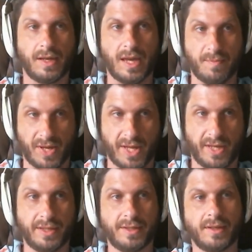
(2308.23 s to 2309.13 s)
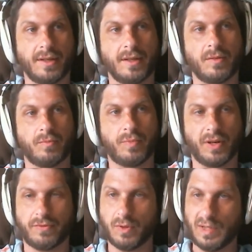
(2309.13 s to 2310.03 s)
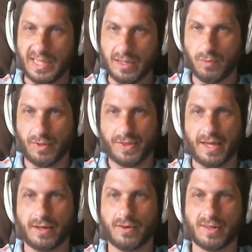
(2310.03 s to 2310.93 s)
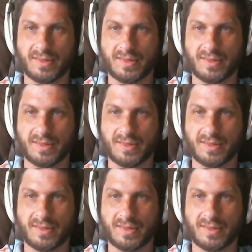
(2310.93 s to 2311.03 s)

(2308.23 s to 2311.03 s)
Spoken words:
a bond, but if you lead with that, you're